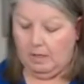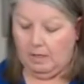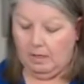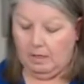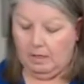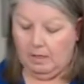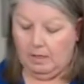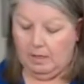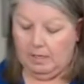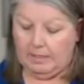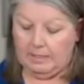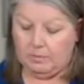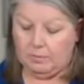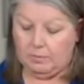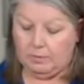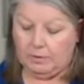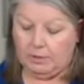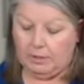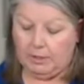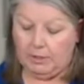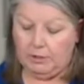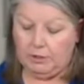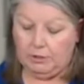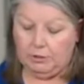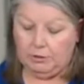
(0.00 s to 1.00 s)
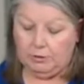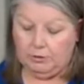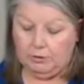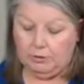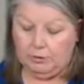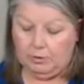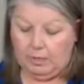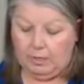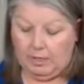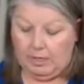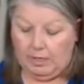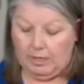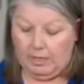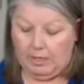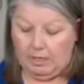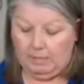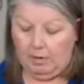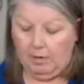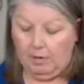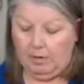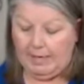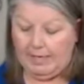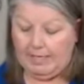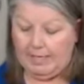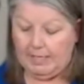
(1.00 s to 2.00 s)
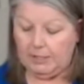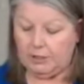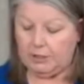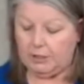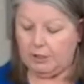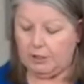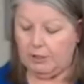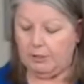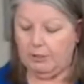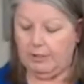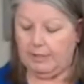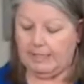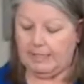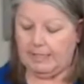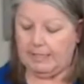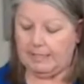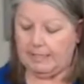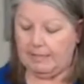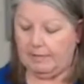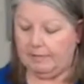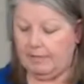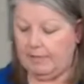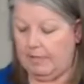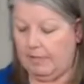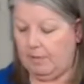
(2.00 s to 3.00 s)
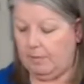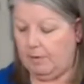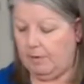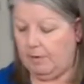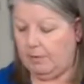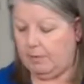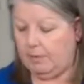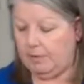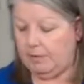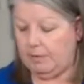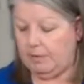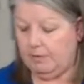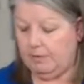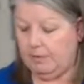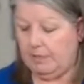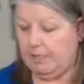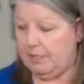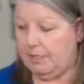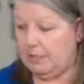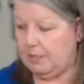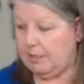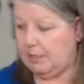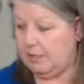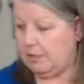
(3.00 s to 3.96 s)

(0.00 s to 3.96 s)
All right, so we're going to do, uh, oh, I didn't show you guys everything we were doing. I just